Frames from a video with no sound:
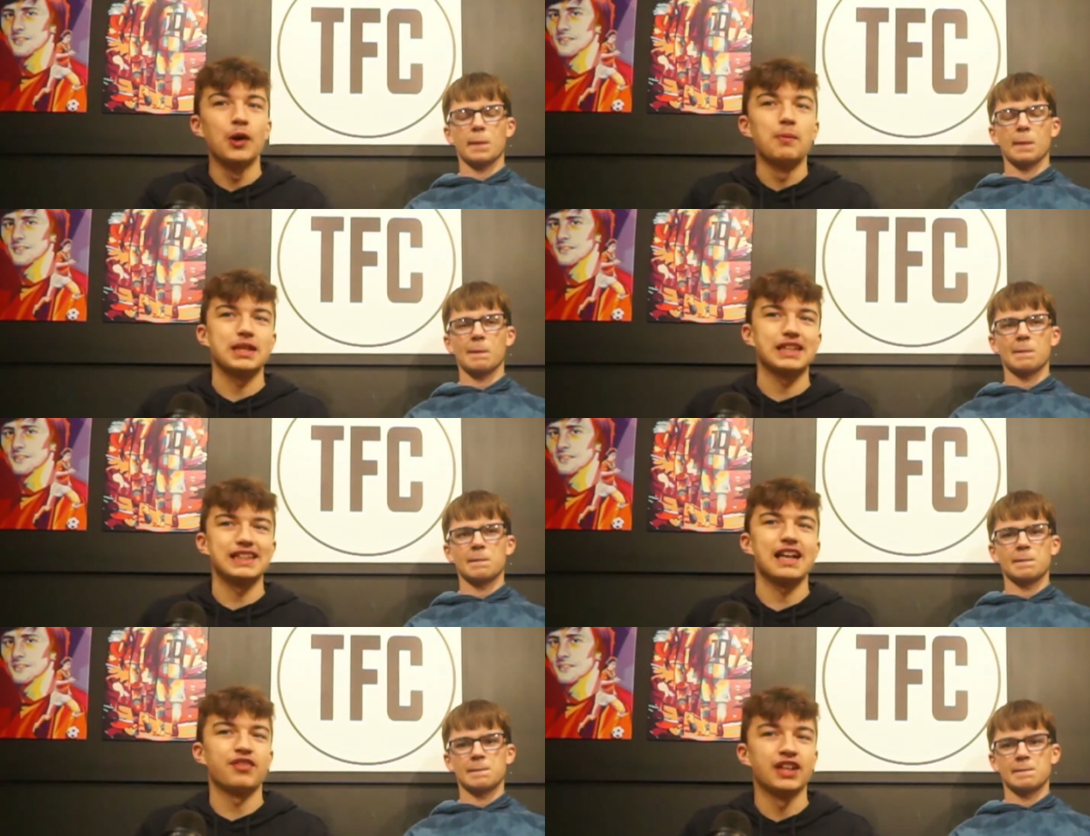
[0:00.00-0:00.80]
Speaker 1: but you
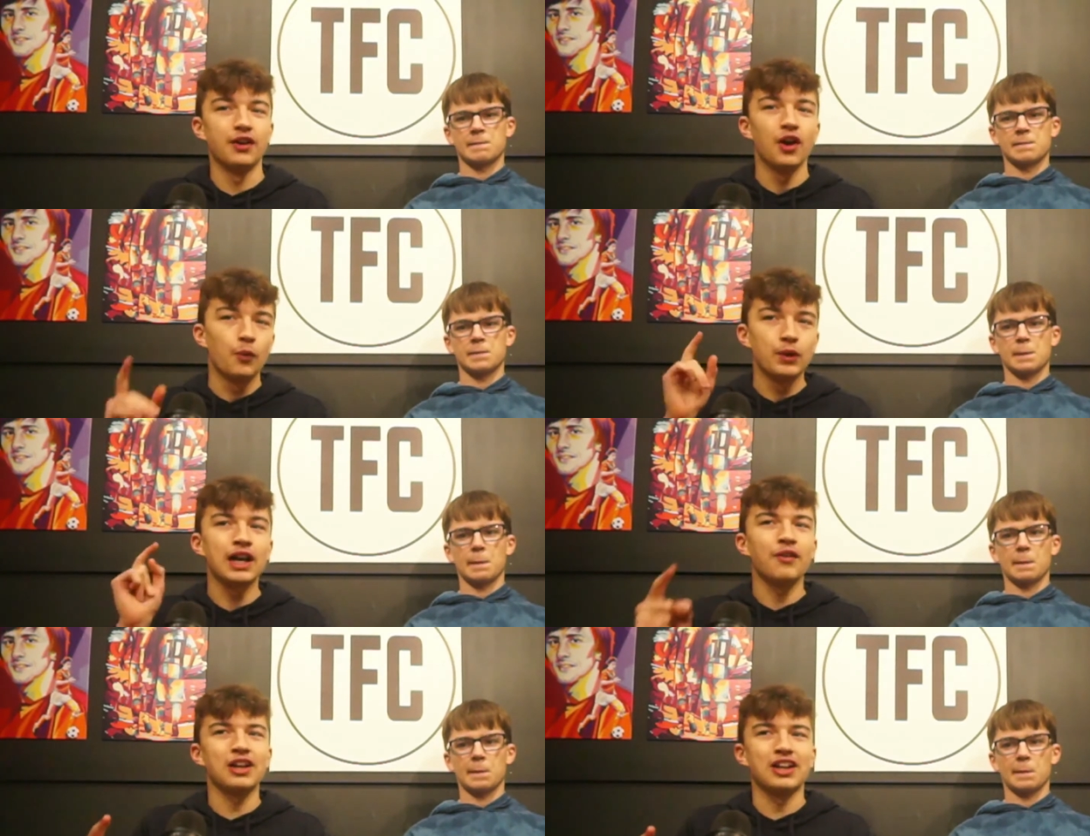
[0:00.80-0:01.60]
never know. We
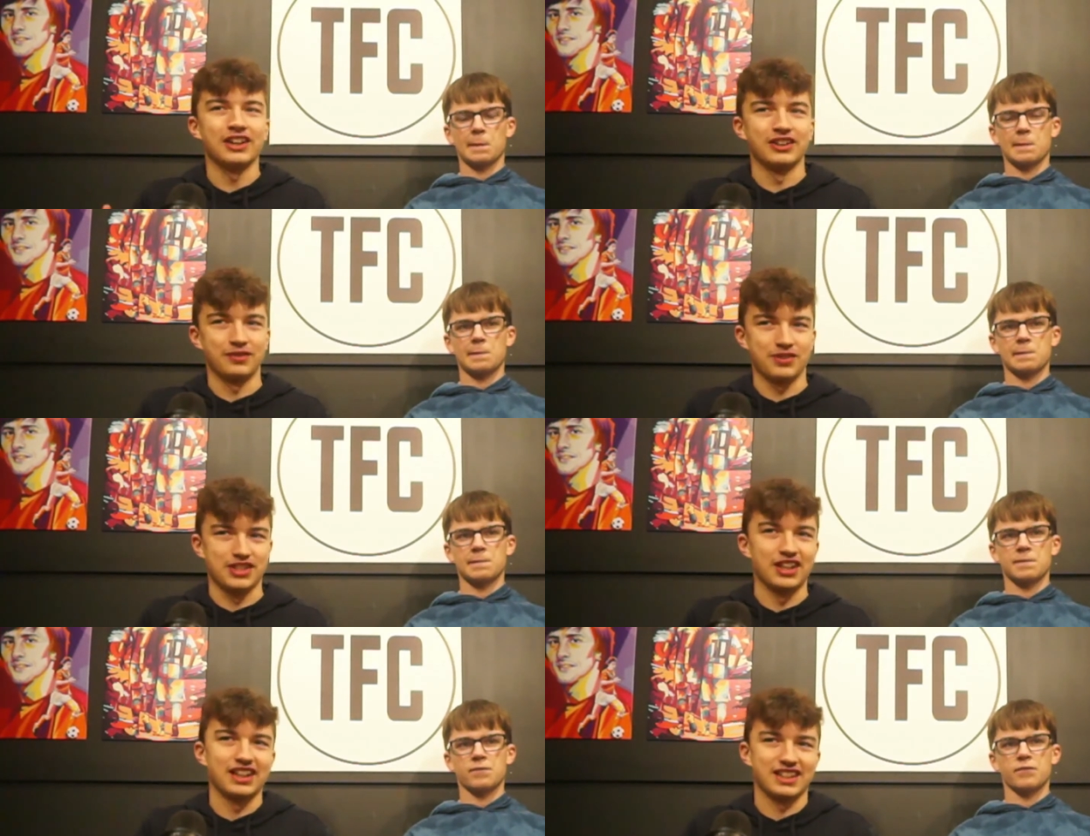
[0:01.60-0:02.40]
are relying on him
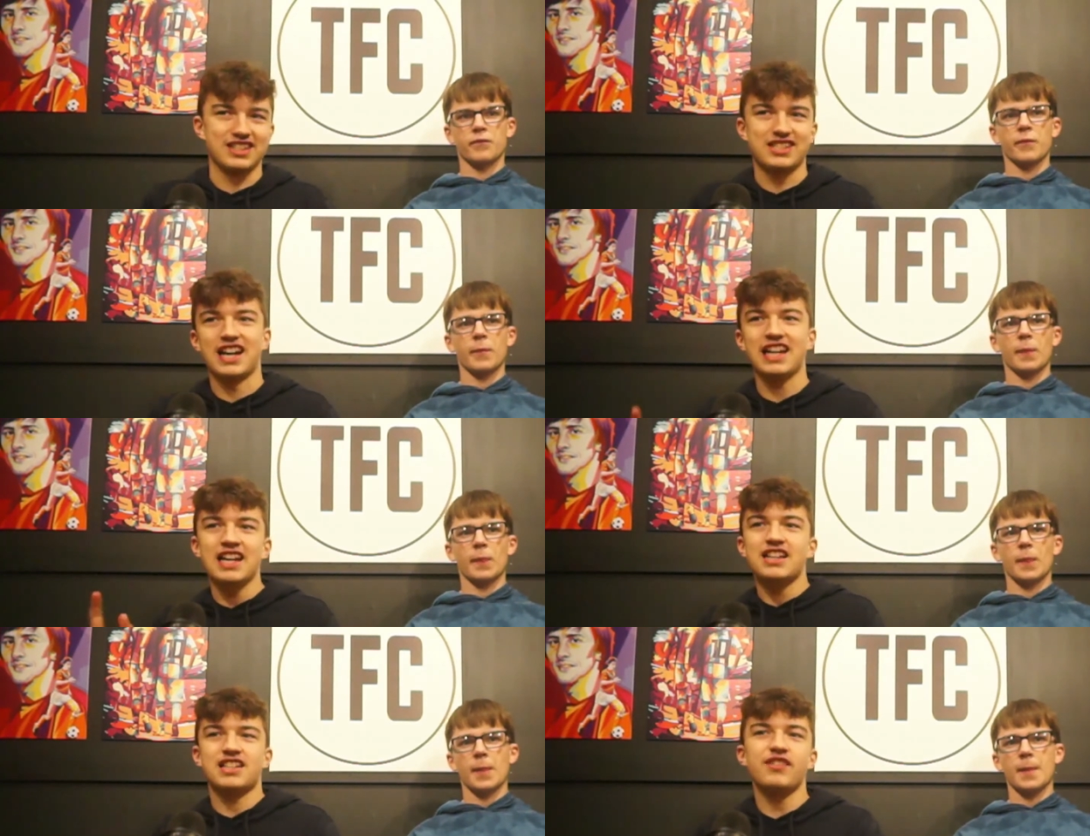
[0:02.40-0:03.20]
starting today.
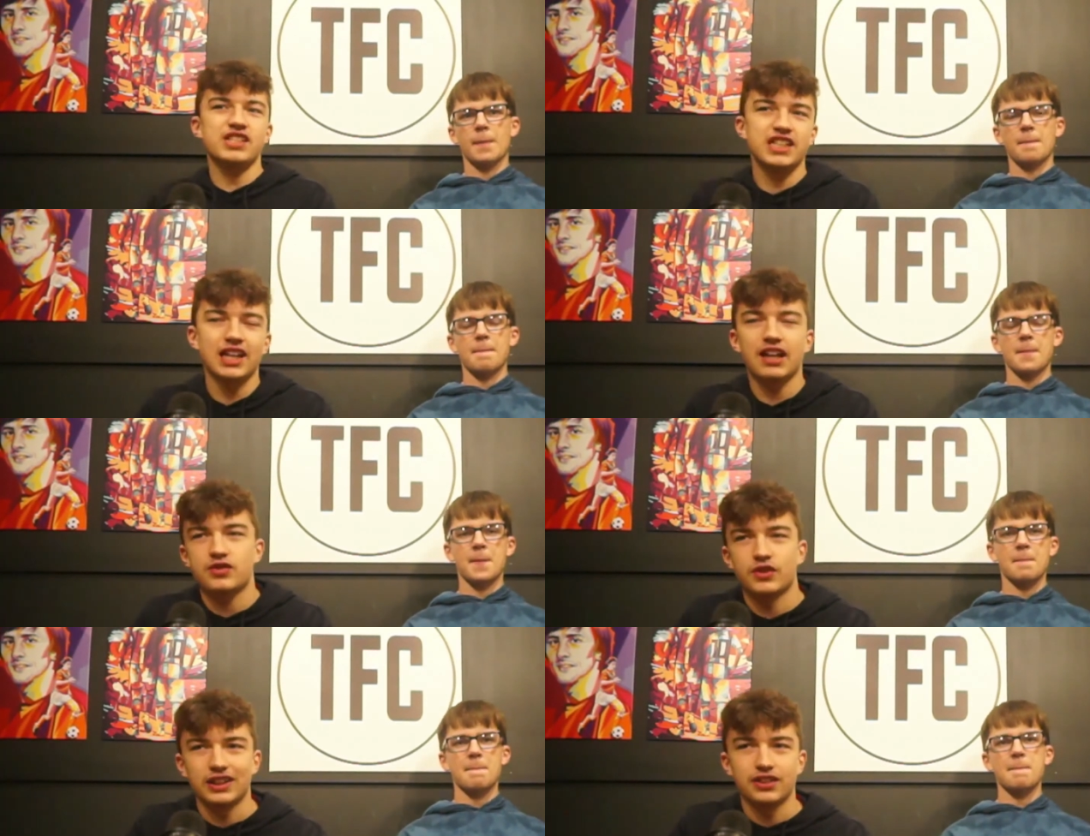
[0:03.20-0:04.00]
17 caps for
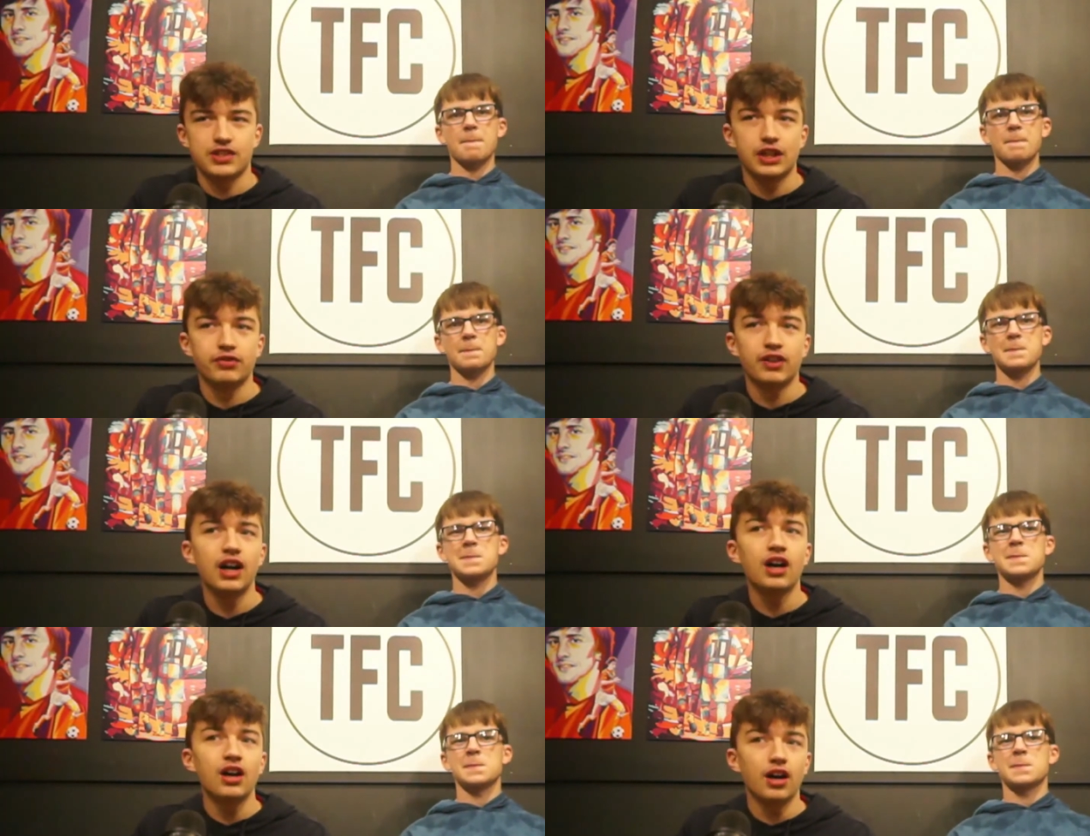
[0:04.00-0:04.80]
England so
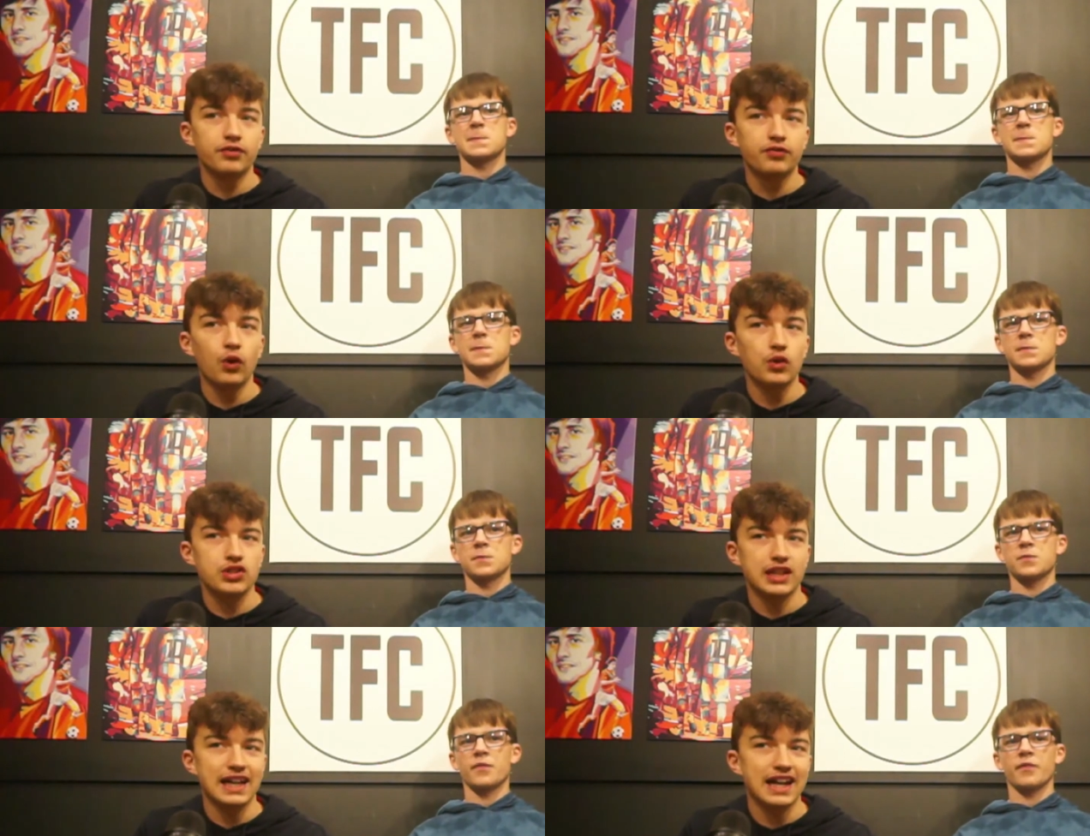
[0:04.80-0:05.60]
far.
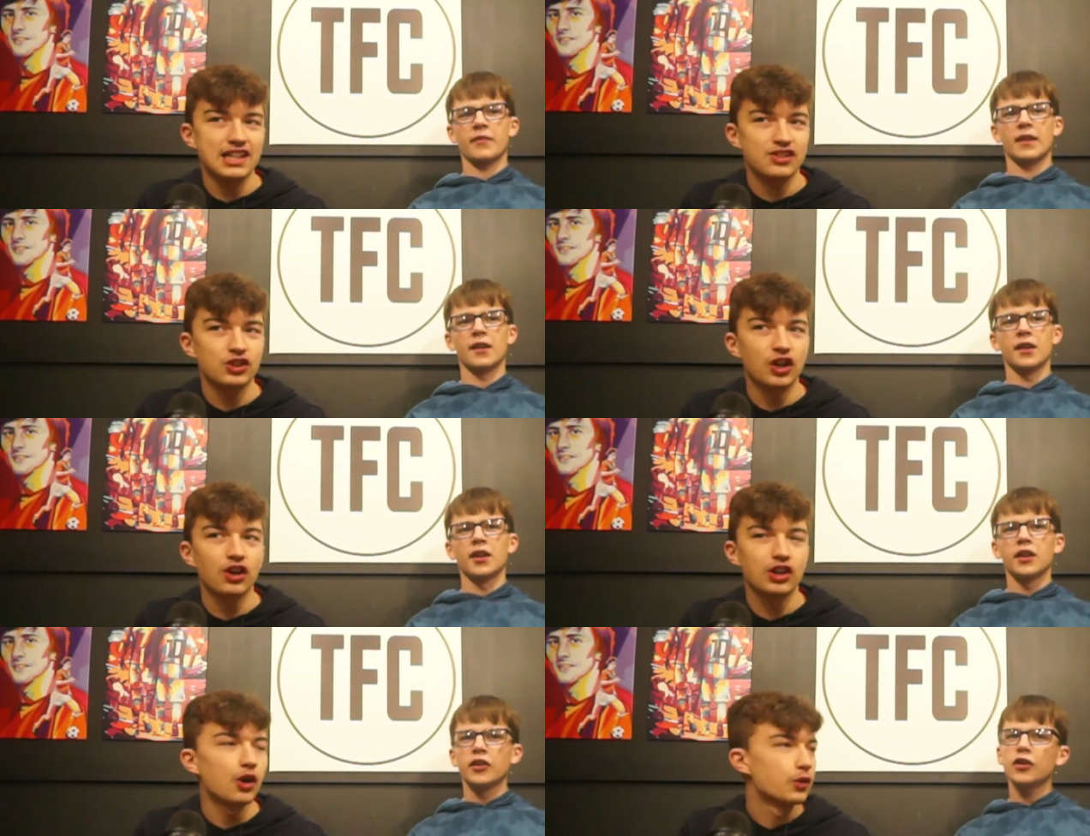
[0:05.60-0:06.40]
Unfortunately, hasn't got a
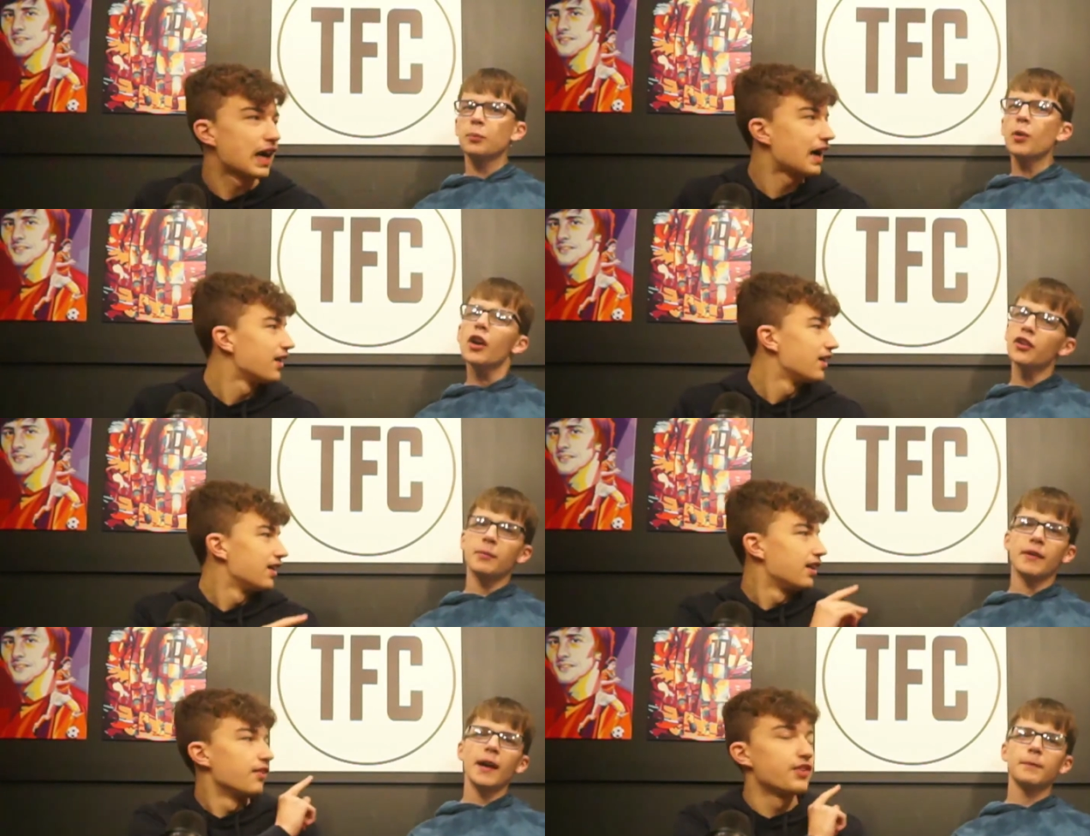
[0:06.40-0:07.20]
goal yet. Surprises me
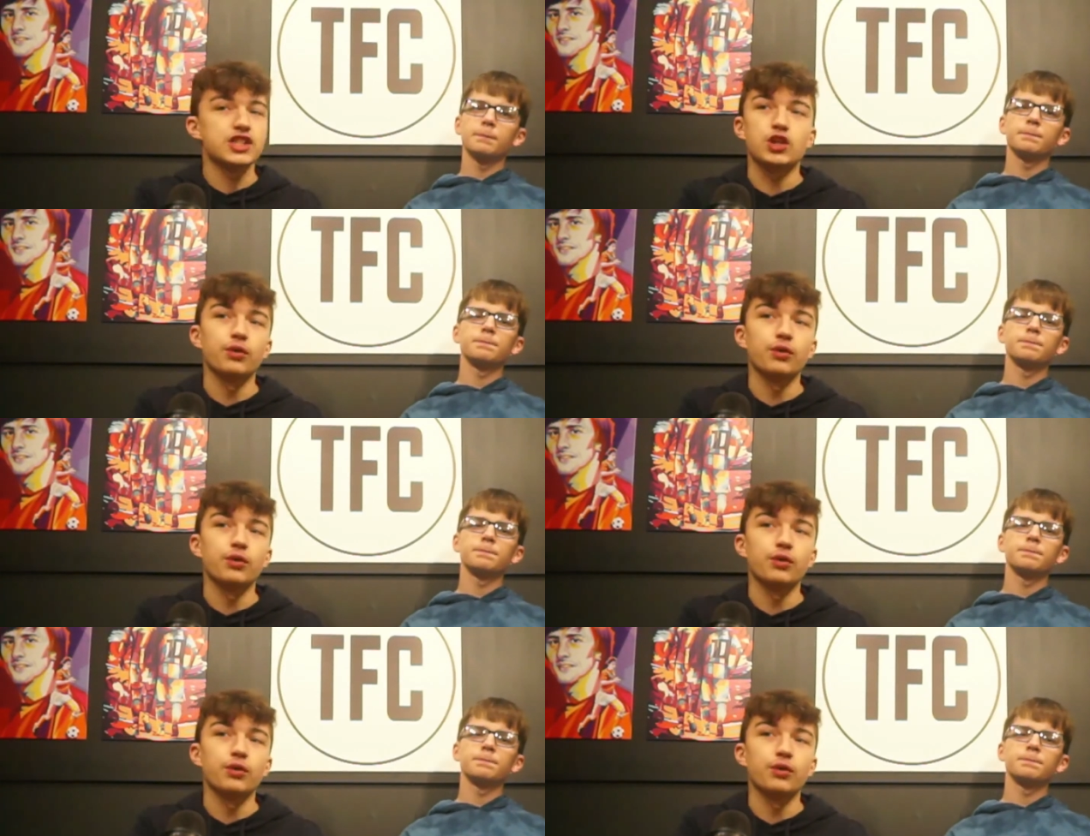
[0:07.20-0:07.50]
that. This tournament's